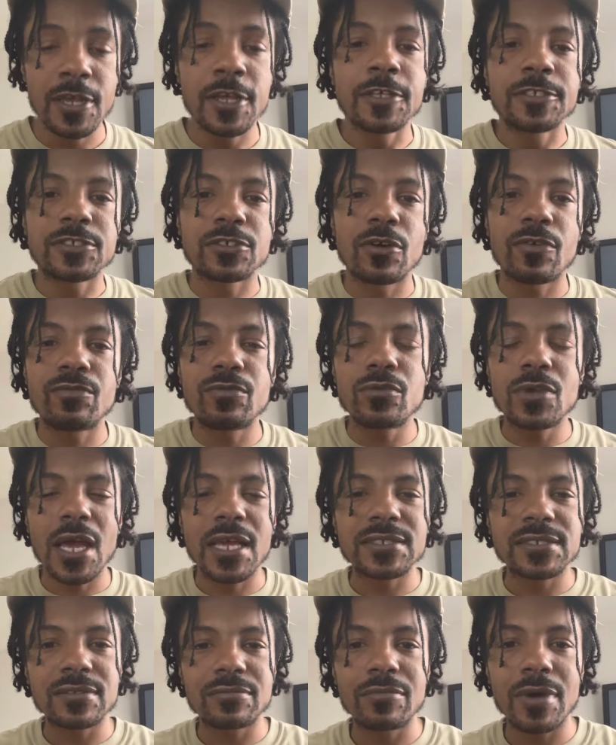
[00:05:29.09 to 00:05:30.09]
So if you
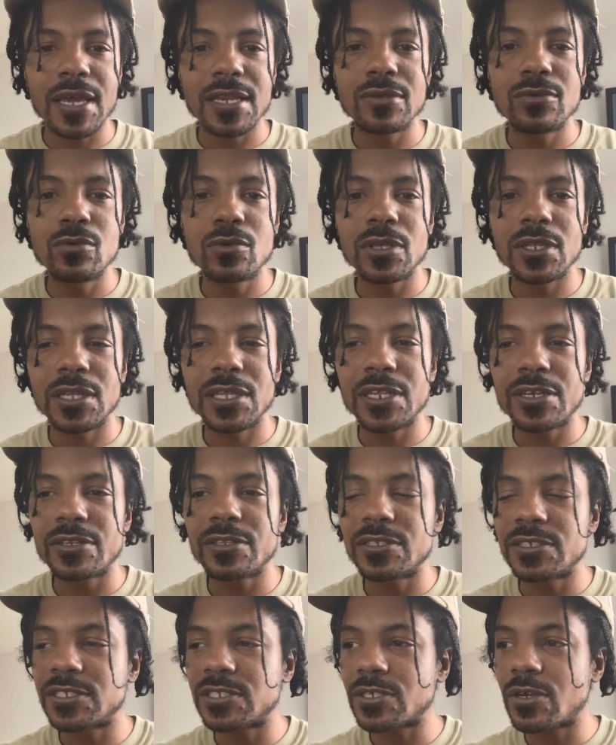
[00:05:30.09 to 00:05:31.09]
got somebody who can
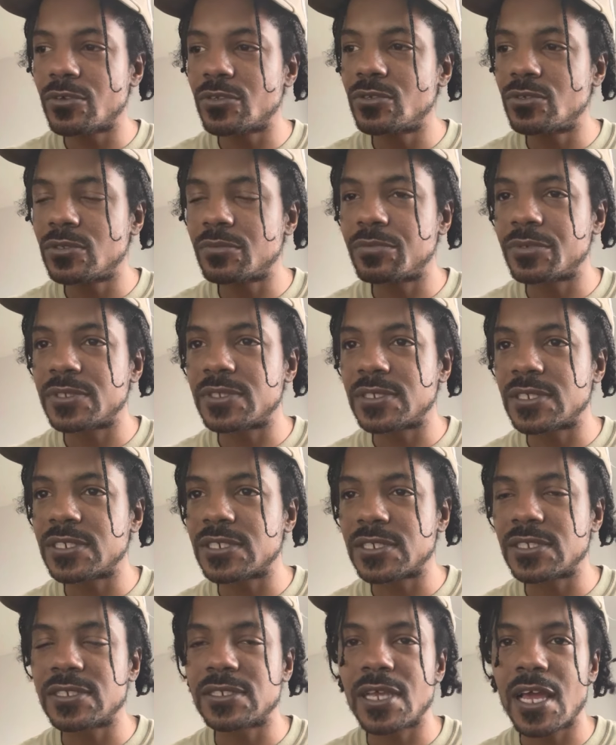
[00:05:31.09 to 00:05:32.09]
literally show you the positions,